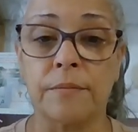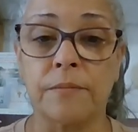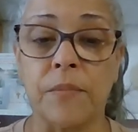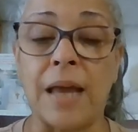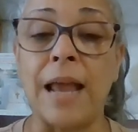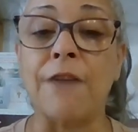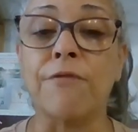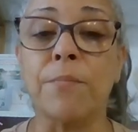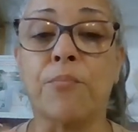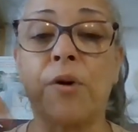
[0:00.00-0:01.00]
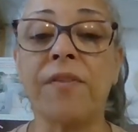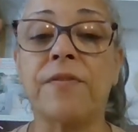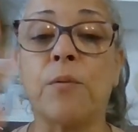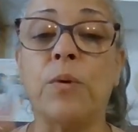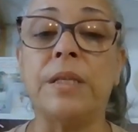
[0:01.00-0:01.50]
And every breath
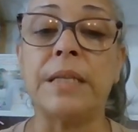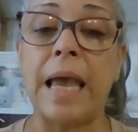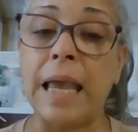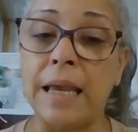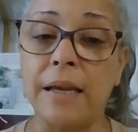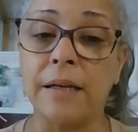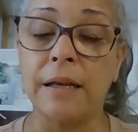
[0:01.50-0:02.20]
that we take,